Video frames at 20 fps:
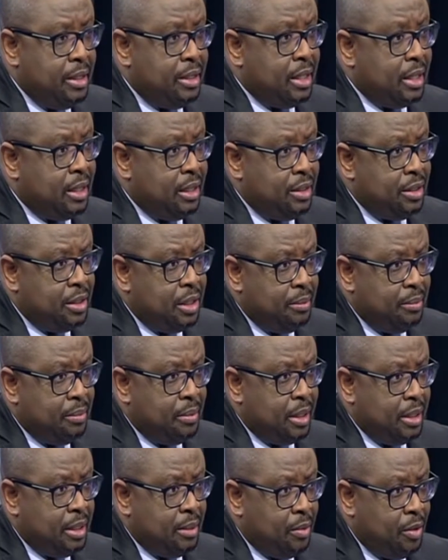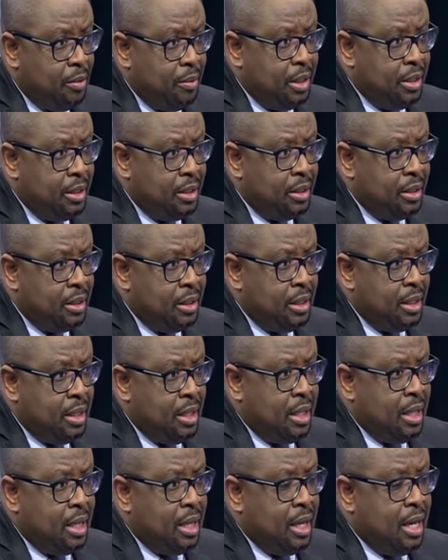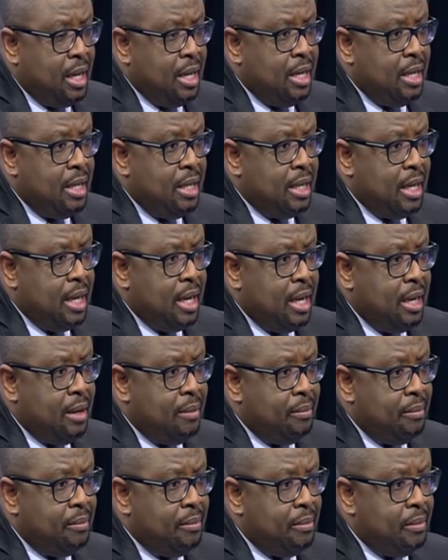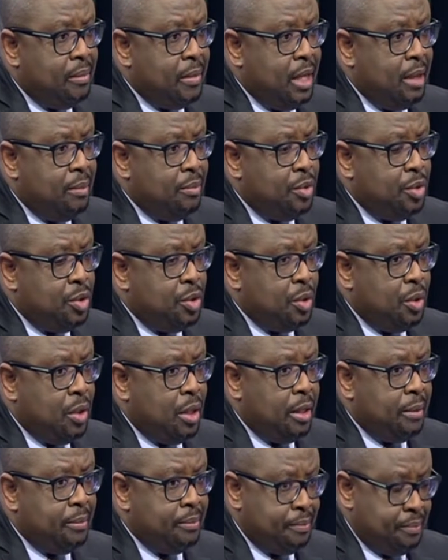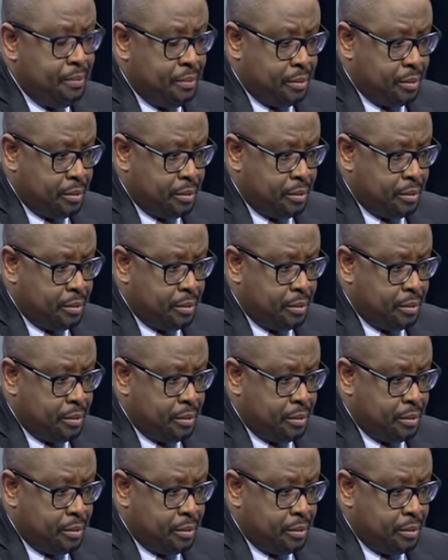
taking shape at the moment. Yeah, and I'm sure,